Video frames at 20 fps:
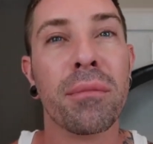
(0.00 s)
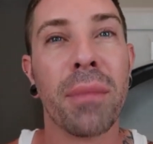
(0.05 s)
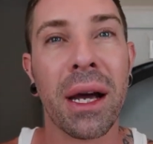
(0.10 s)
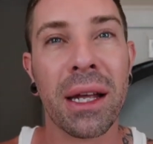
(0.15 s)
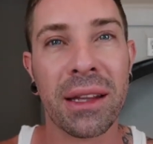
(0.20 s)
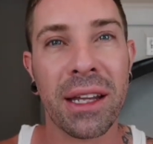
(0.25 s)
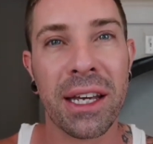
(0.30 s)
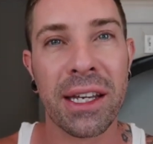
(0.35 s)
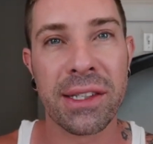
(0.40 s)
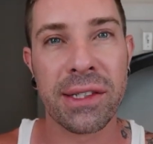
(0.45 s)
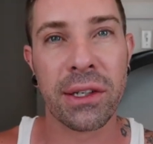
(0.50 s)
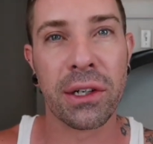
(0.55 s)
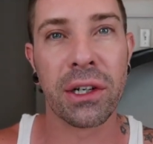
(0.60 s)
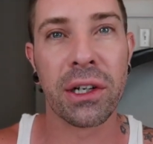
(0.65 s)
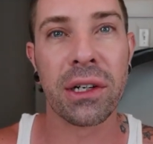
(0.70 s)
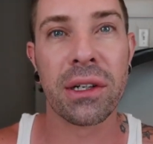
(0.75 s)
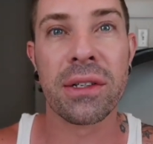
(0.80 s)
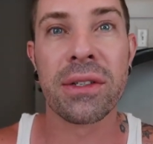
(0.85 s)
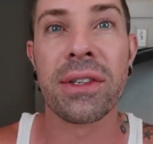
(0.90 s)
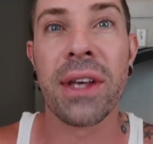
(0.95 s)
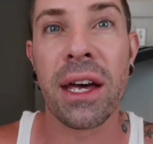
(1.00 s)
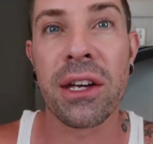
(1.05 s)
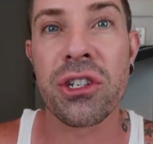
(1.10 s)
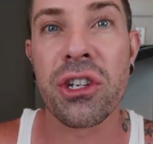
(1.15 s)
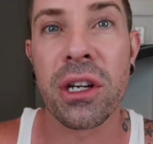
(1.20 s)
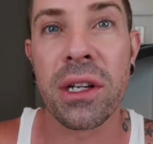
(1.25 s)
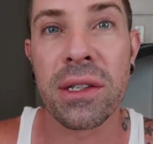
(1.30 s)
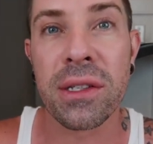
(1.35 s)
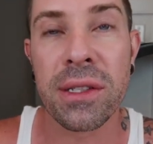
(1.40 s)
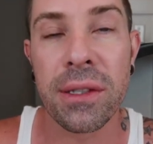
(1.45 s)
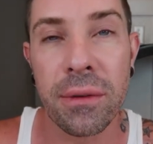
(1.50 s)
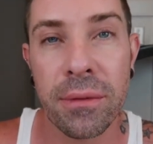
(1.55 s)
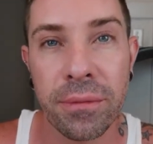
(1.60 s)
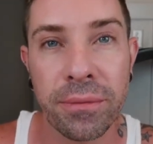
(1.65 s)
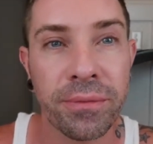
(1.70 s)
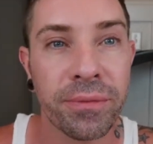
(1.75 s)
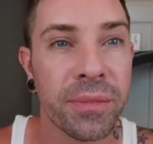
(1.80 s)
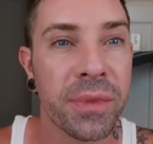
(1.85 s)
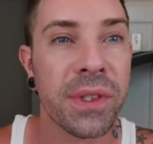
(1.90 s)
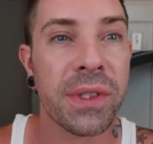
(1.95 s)
my laser sessions.
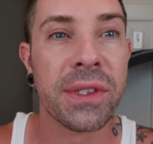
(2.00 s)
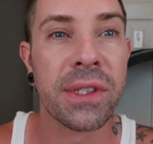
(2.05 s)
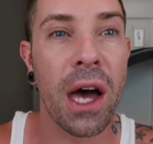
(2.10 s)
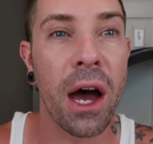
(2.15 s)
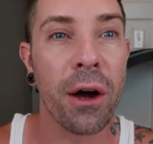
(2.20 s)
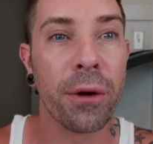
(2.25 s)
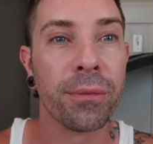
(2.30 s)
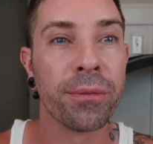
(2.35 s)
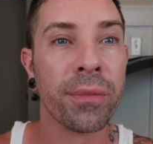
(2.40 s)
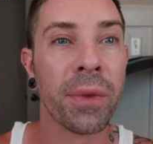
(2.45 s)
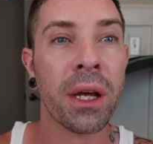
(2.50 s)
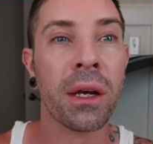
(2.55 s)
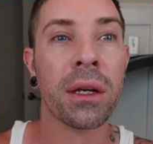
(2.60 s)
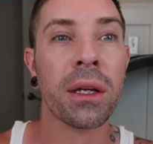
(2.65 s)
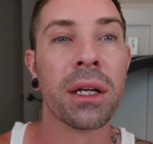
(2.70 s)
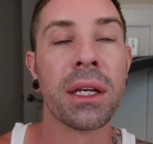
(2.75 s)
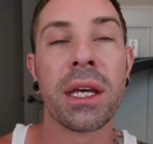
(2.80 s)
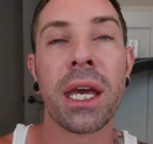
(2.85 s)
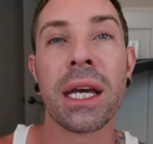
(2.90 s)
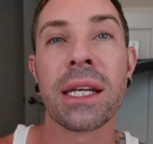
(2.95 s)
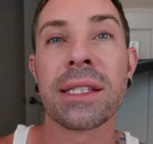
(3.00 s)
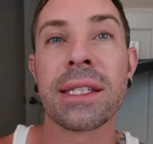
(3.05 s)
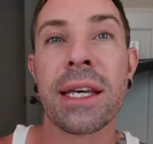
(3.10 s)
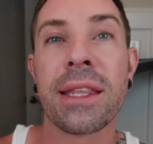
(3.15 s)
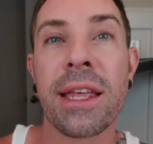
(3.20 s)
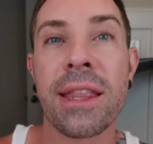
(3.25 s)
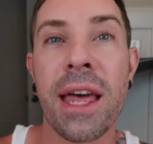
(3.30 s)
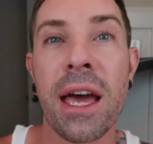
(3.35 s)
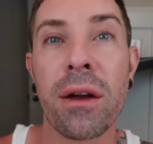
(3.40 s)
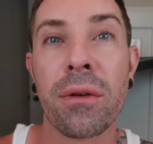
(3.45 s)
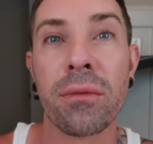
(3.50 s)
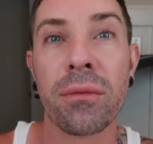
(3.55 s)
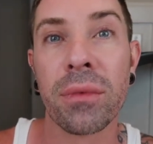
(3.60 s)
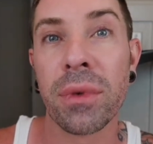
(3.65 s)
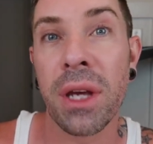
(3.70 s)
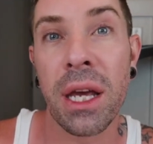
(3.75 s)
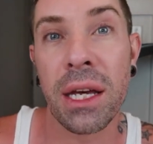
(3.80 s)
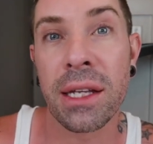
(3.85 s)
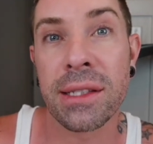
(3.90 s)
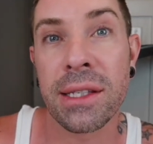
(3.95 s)
So, can't
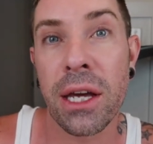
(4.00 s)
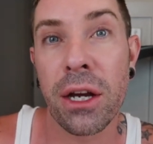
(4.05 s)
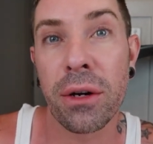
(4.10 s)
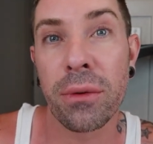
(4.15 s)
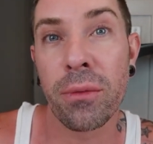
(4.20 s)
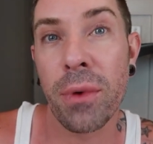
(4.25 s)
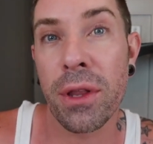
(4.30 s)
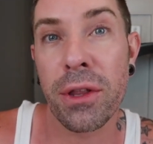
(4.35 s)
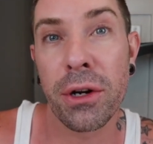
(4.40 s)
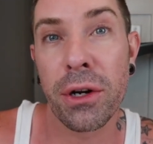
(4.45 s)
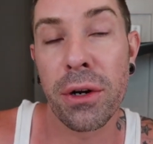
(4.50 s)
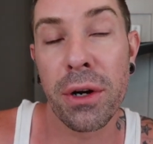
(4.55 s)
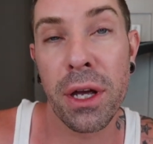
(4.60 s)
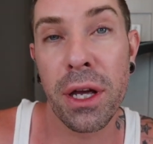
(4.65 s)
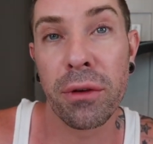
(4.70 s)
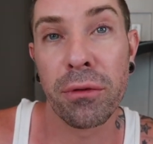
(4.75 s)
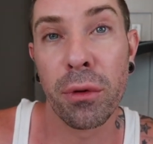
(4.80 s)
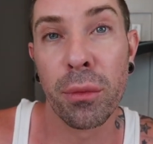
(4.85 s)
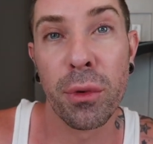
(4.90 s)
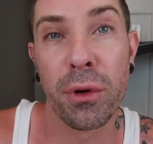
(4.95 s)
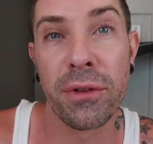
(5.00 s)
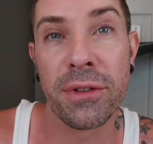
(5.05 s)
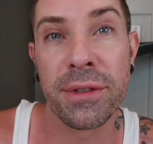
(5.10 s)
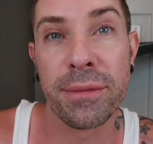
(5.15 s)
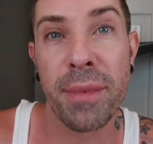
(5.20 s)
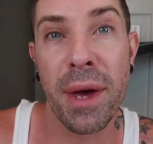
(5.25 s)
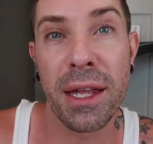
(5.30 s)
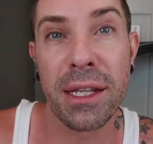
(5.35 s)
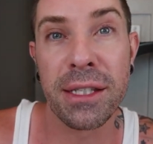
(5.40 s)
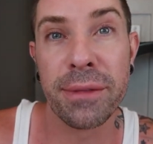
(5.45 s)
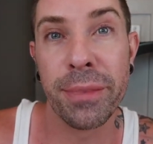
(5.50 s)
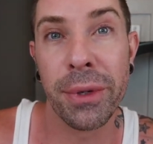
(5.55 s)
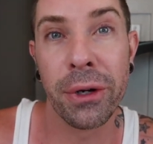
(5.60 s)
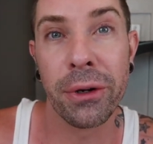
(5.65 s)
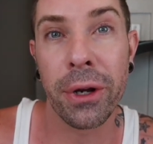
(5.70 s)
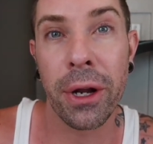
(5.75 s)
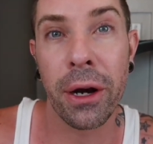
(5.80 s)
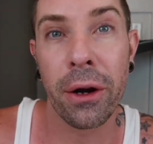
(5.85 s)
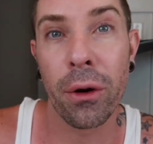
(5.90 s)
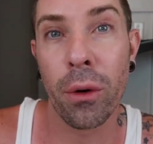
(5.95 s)
say whether it removes men's
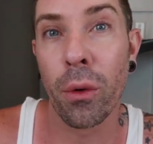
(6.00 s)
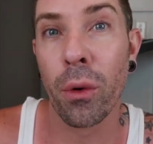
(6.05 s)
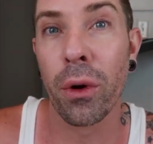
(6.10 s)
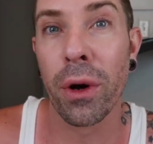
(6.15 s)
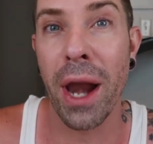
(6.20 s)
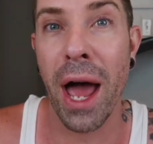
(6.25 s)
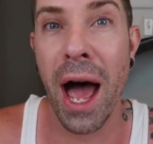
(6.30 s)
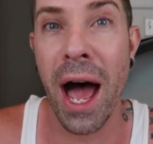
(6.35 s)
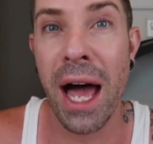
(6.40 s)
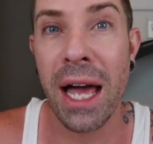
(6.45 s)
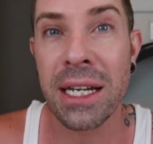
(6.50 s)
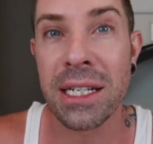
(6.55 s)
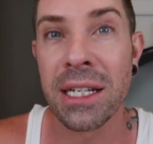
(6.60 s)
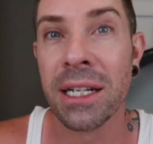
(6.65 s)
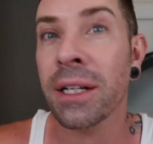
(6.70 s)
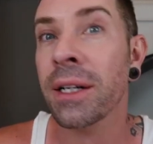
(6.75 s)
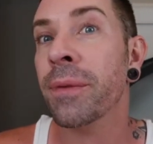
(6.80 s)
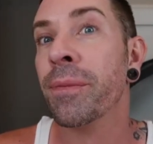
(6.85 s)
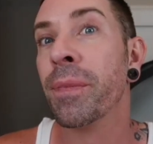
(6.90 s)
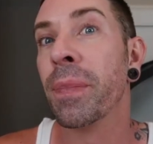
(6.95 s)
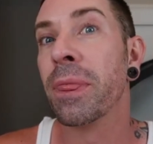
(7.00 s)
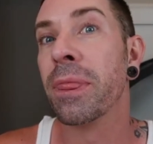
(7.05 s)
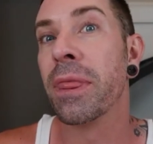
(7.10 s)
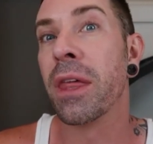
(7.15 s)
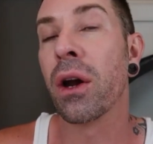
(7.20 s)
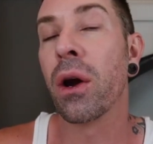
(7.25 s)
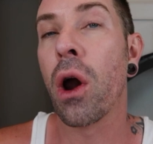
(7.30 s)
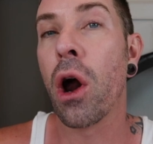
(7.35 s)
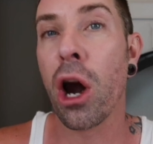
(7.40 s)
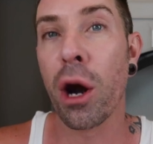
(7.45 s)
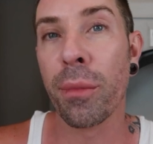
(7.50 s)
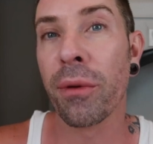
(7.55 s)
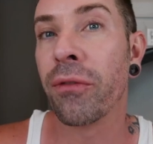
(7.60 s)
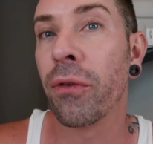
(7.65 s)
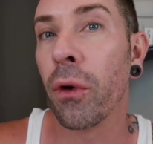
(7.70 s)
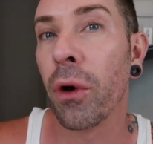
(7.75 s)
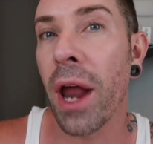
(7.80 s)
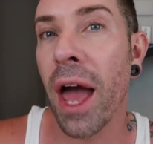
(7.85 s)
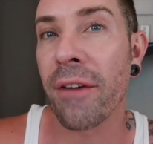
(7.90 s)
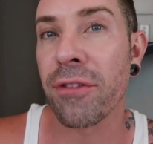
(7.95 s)
beard hair or not. There are
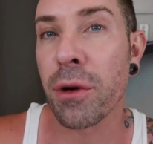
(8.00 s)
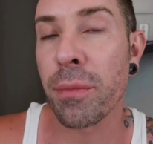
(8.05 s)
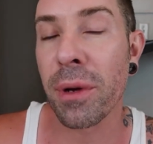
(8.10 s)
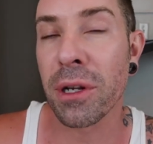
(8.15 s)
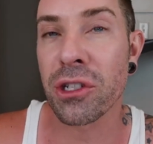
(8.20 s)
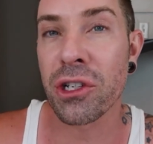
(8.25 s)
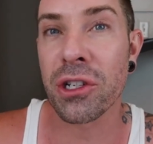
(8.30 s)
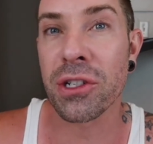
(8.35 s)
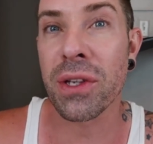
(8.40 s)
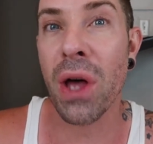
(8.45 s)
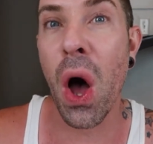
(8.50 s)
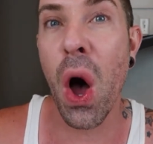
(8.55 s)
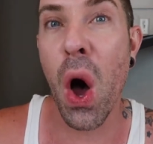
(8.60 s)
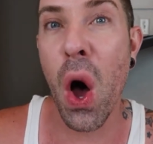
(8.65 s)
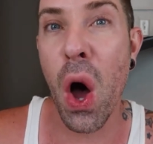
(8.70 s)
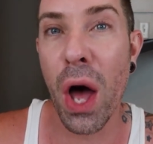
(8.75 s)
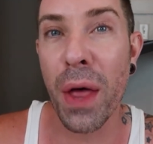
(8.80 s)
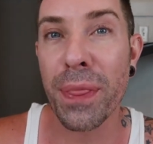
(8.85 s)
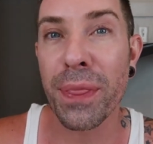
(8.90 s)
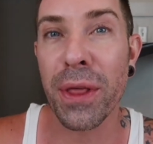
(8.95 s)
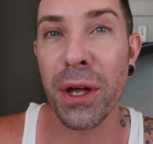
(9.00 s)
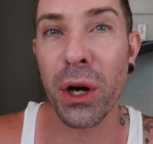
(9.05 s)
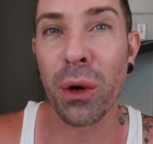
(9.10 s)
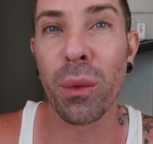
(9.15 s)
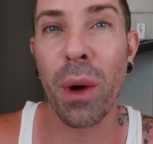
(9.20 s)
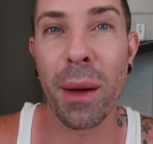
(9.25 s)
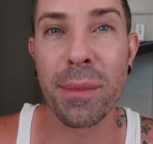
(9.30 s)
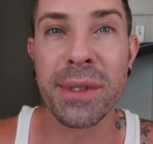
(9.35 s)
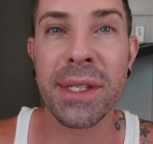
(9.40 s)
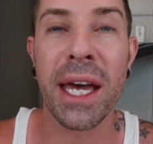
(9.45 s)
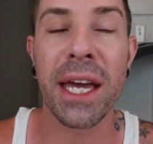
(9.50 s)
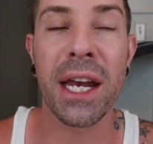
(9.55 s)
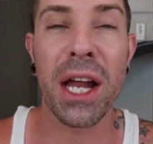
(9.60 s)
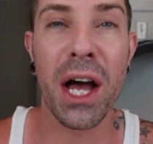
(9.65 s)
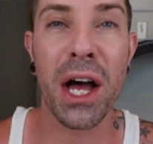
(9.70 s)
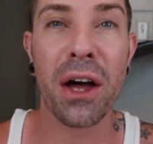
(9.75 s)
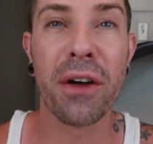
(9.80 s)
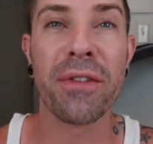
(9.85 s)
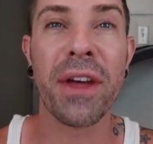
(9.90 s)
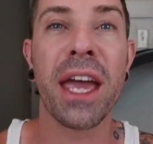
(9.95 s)
before and after pictures on their website
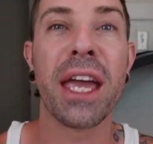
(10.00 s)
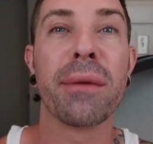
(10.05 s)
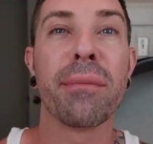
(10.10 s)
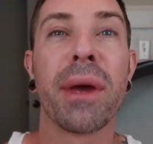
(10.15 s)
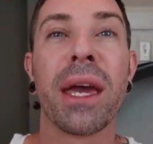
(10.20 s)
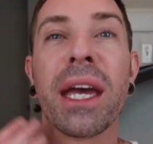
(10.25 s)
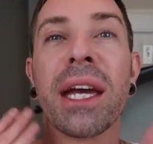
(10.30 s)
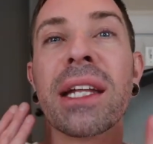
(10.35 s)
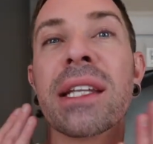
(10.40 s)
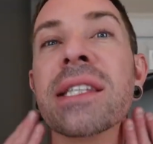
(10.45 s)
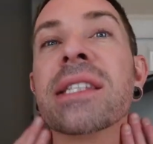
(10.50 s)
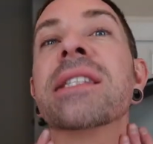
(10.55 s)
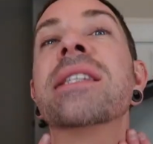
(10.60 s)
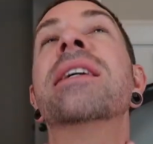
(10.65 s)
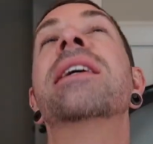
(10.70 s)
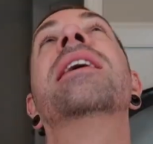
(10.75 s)
of a man's